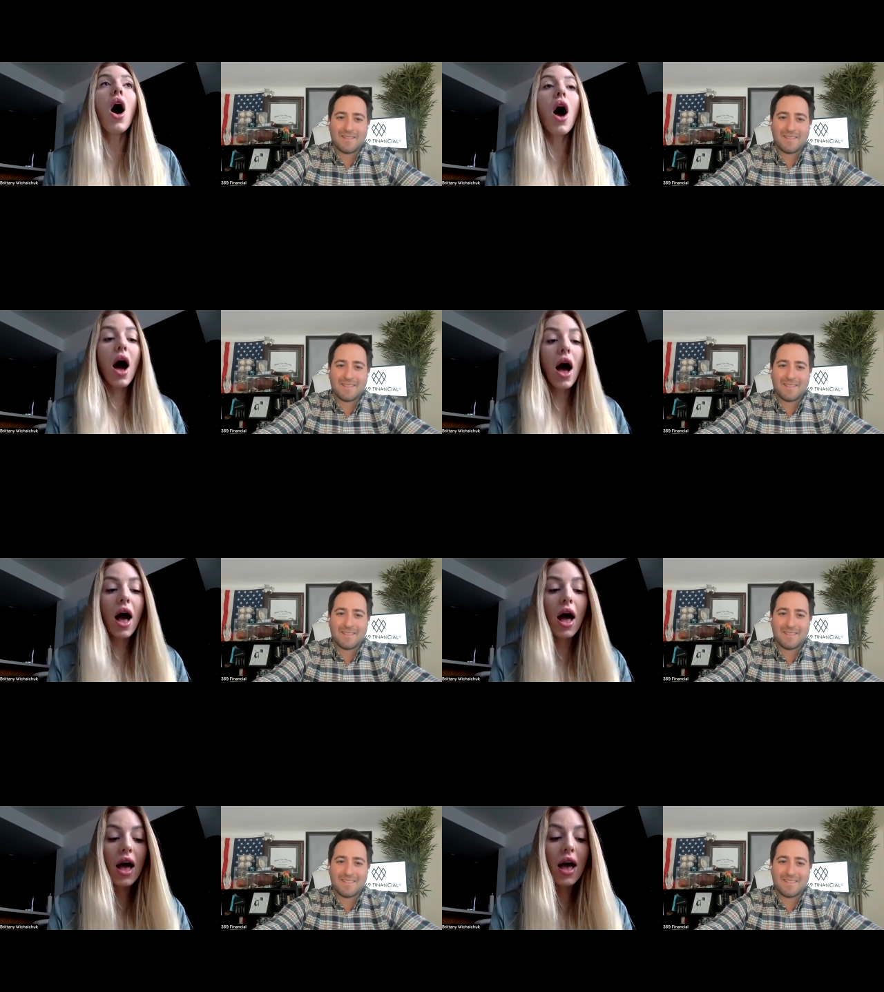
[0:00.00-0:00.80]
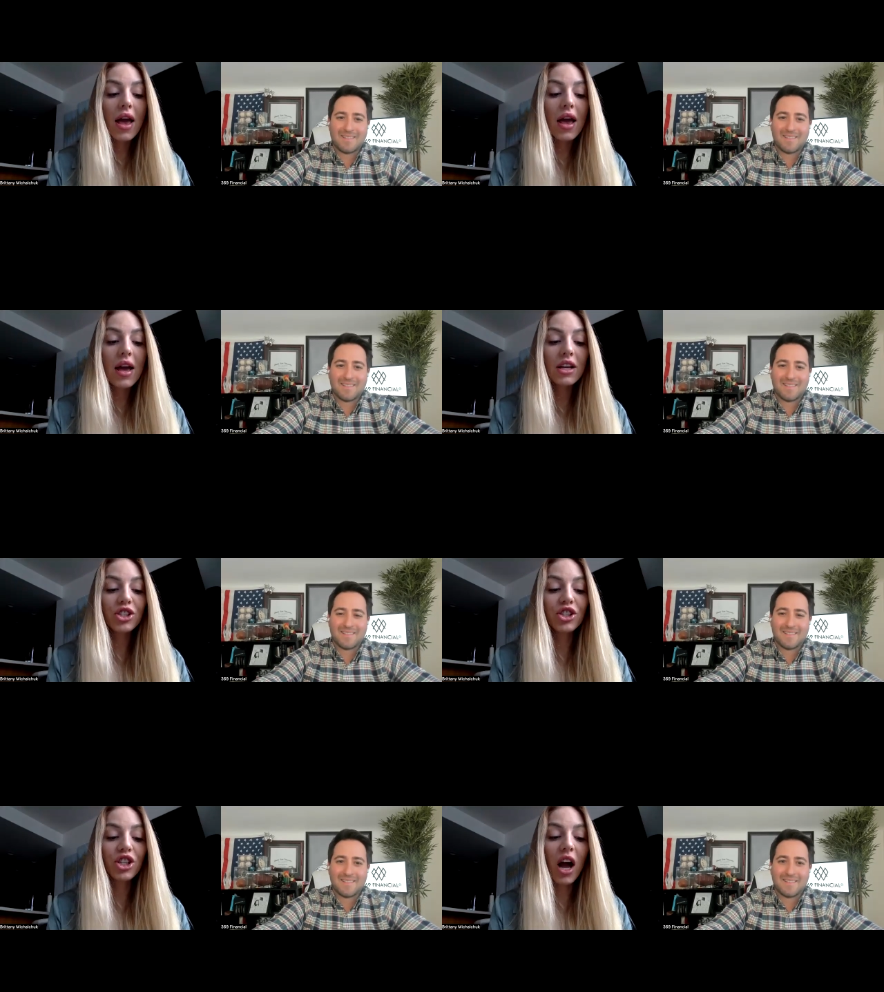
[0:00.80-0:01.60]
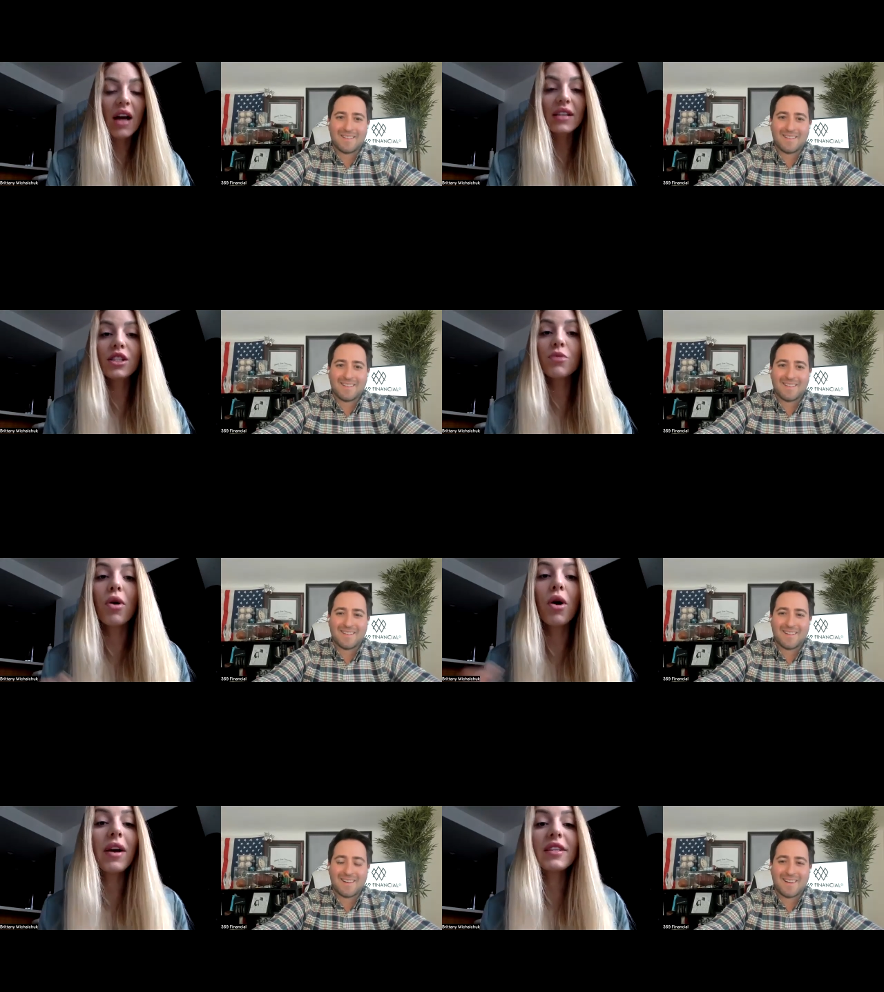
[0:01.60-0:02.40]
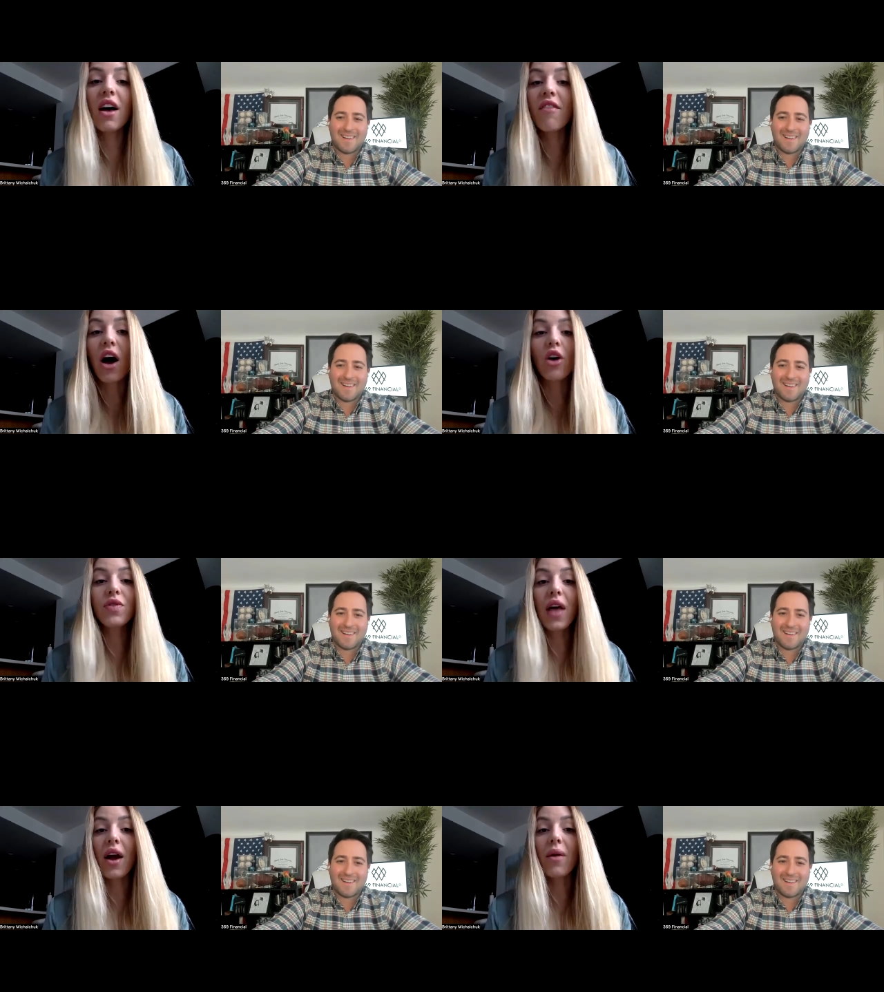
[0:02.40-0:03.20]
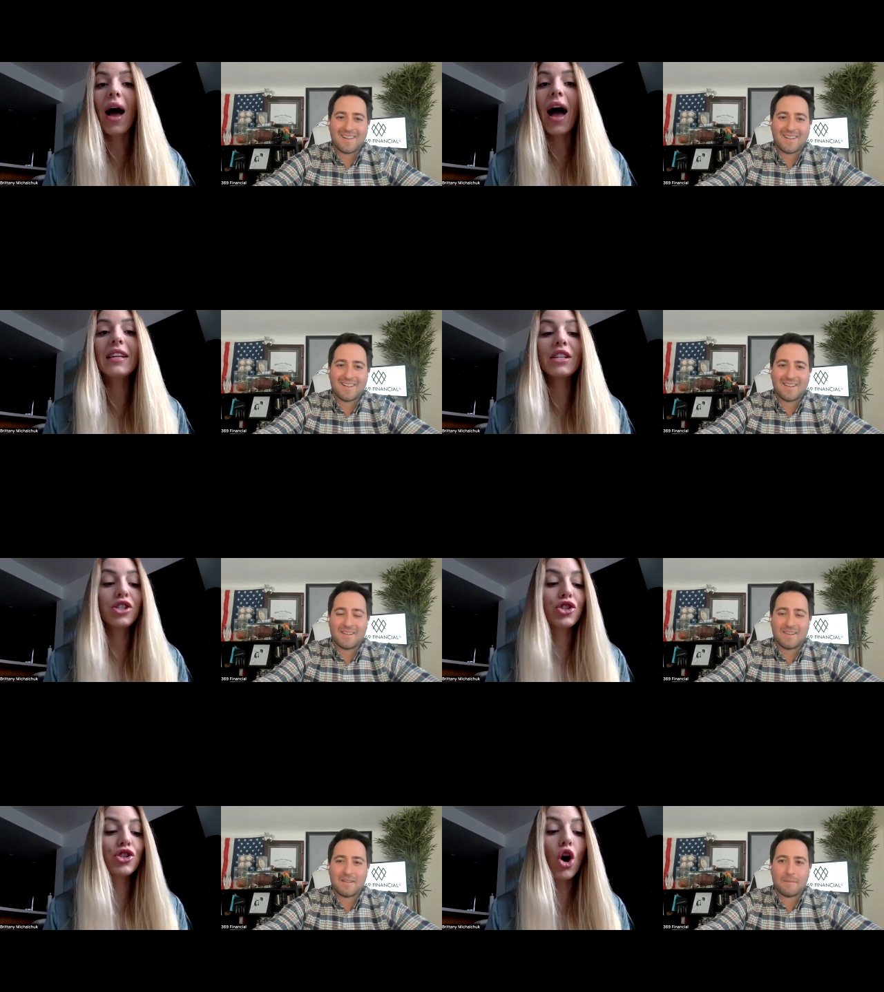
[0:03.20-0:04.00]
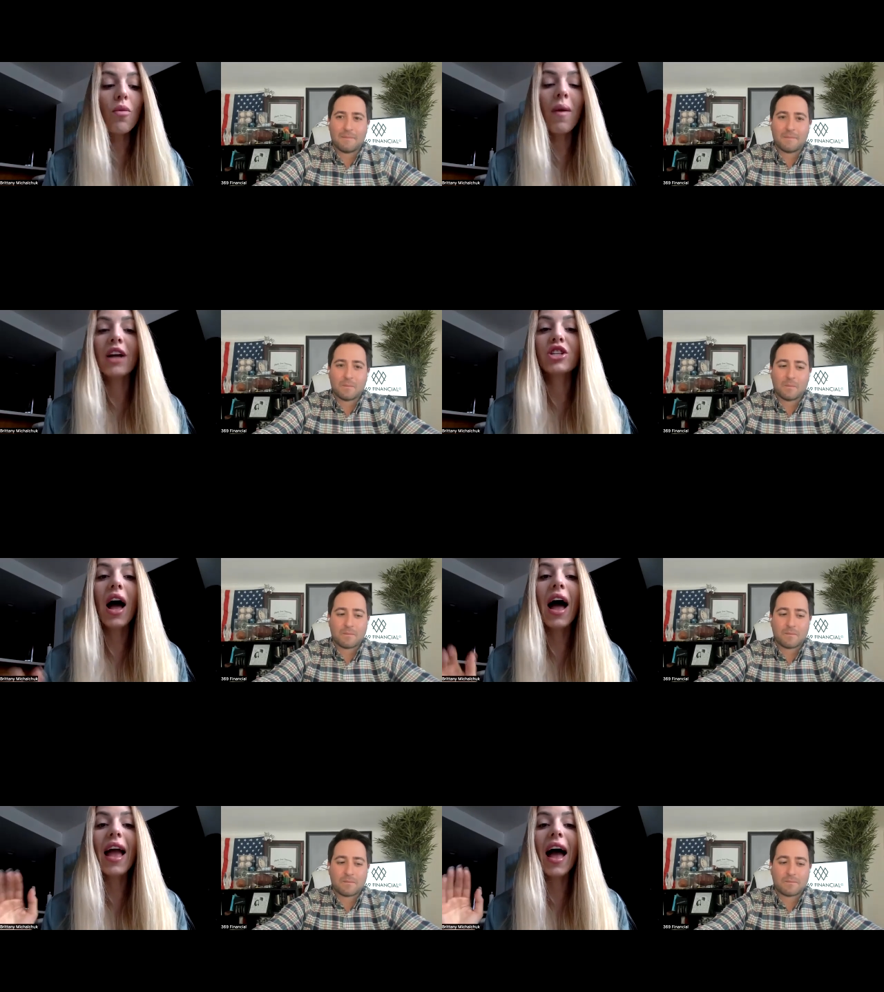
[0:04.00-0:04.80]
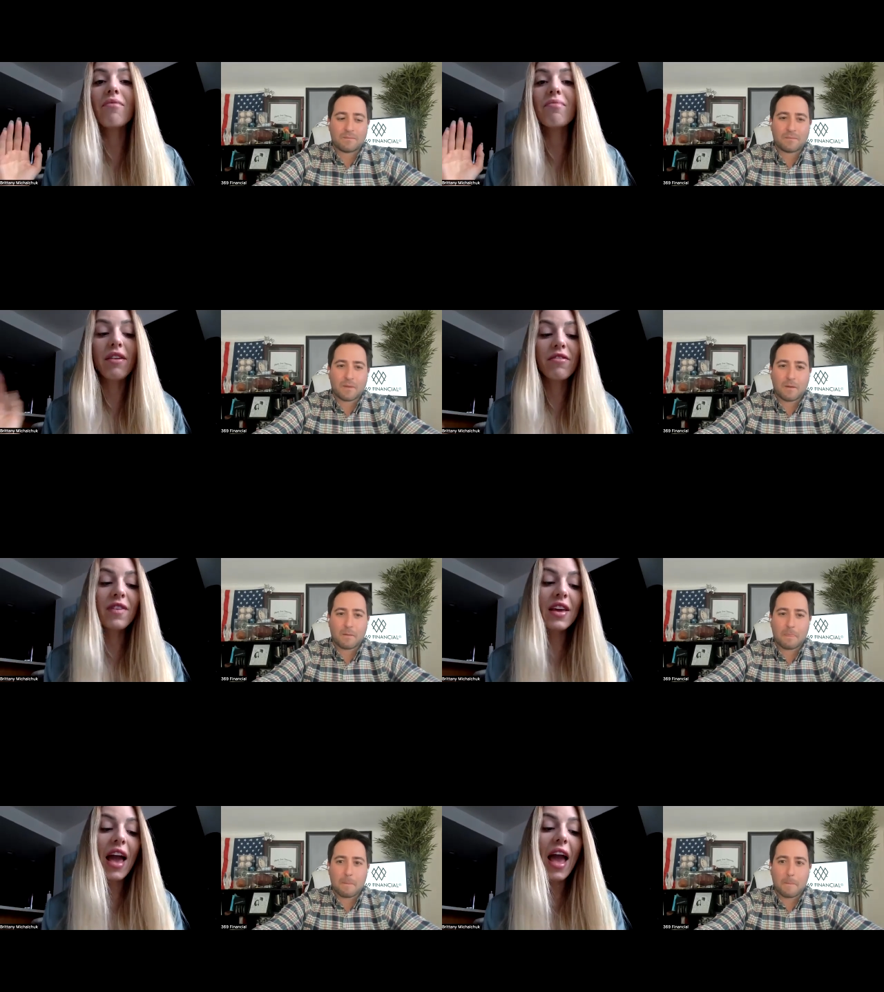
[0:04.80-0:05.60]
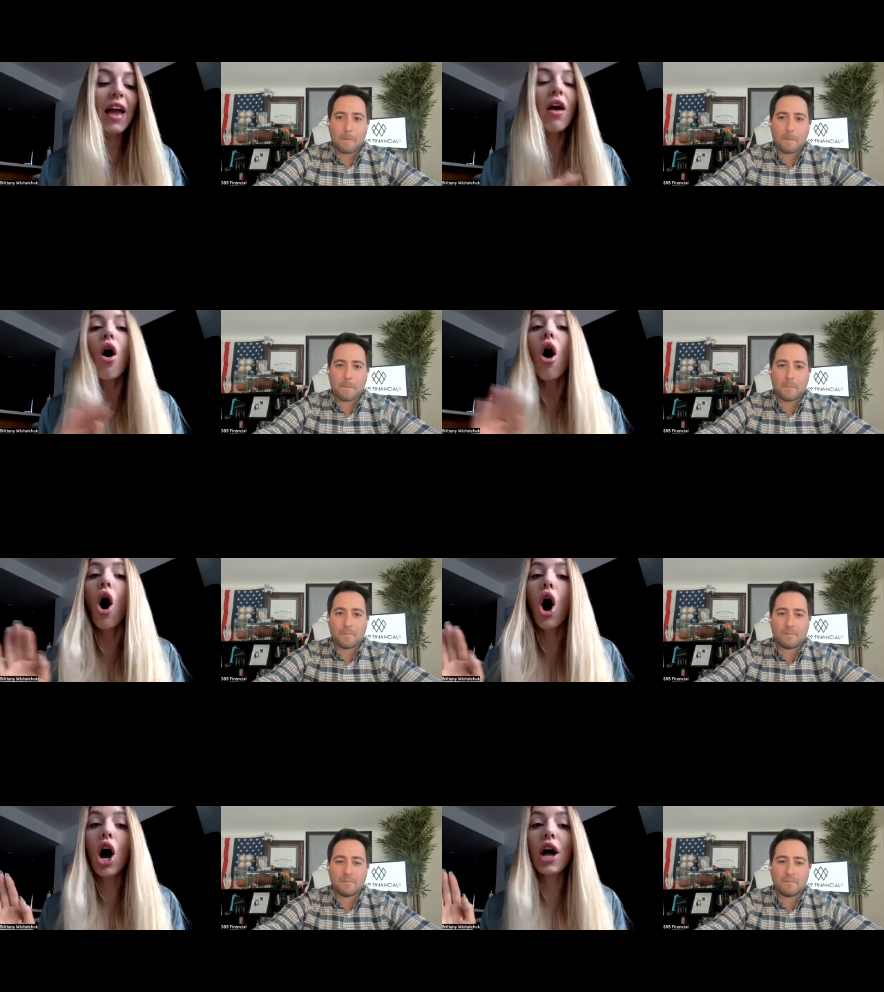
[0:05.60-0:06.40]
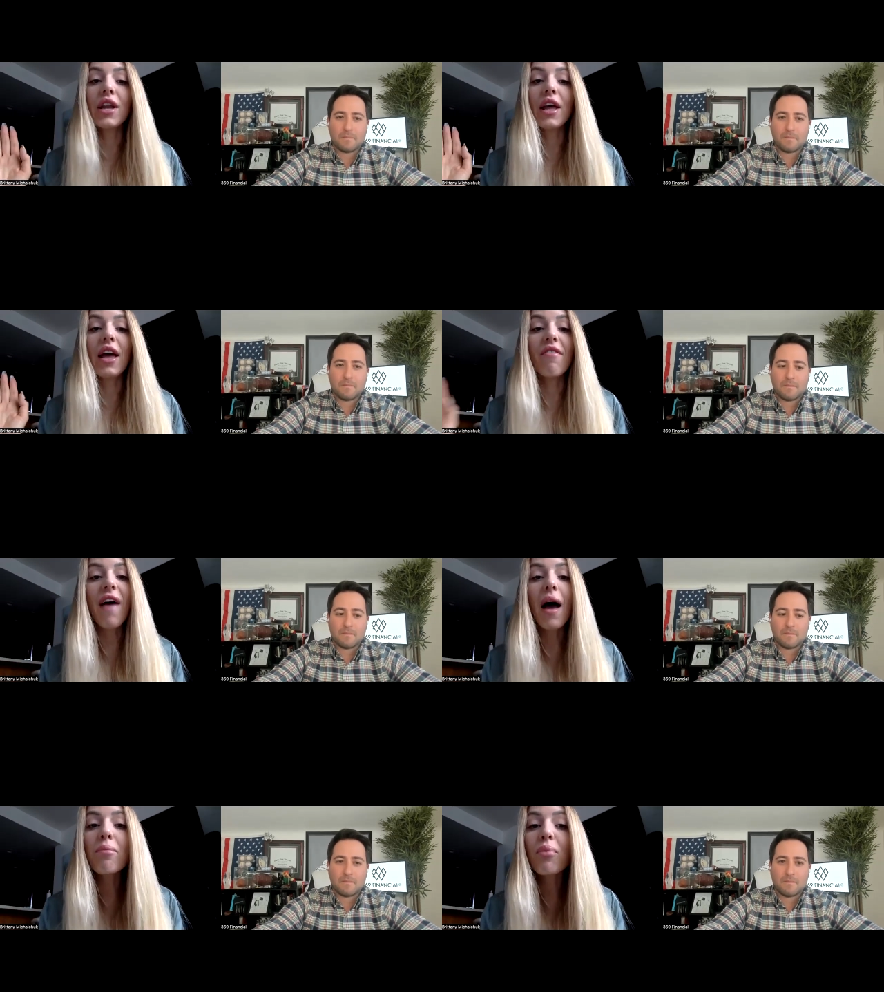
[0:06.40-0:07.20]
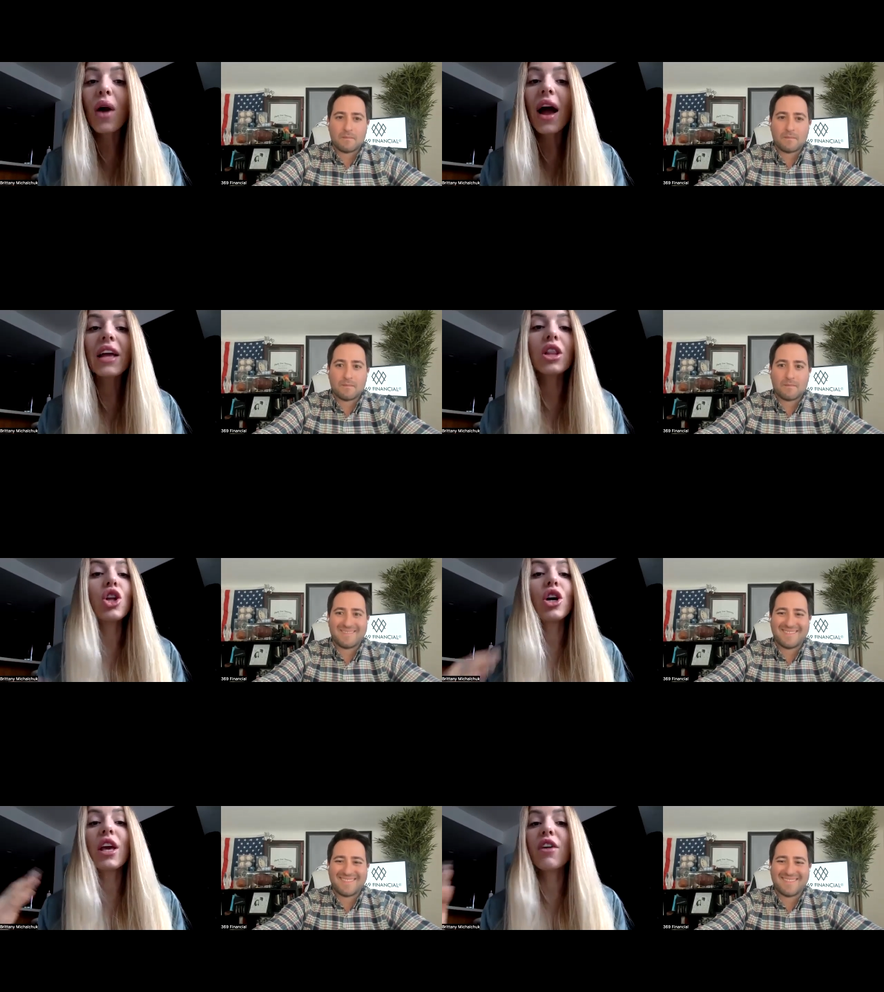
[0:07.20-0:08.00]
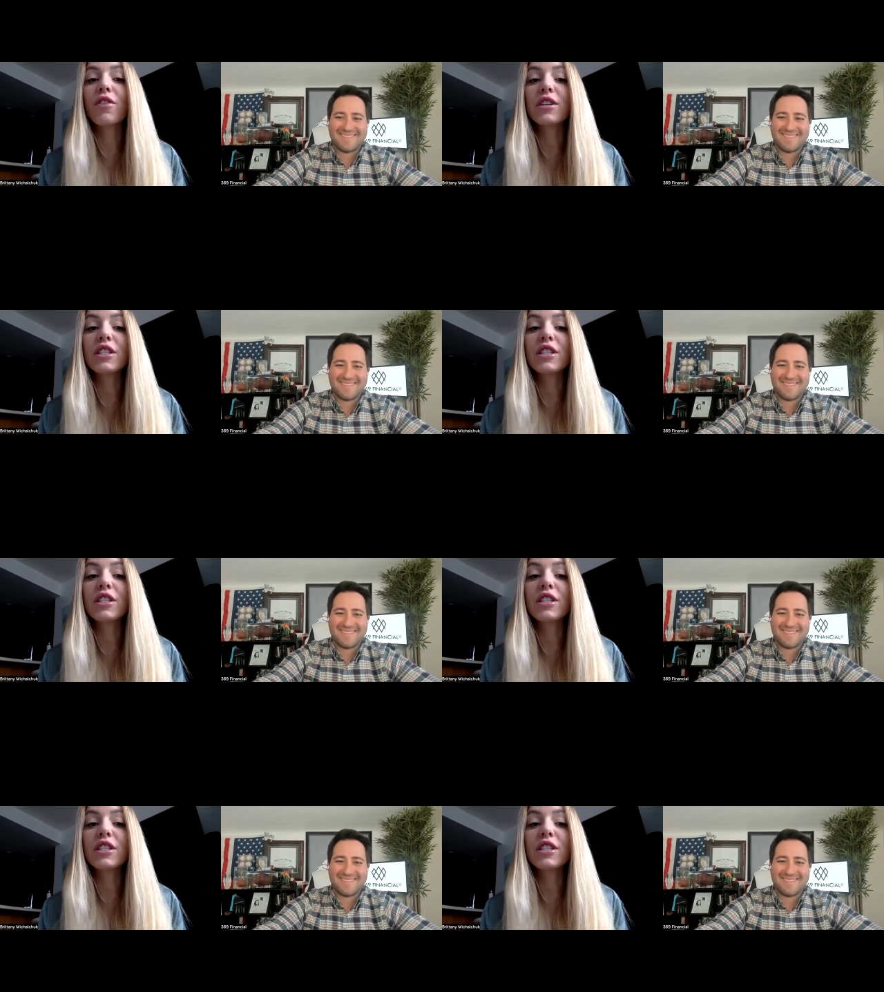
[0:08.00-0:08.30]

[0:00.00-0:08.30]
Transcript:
Speaker 1: I just put myself out there. I did so much. I have my VA on Eventbrite looking for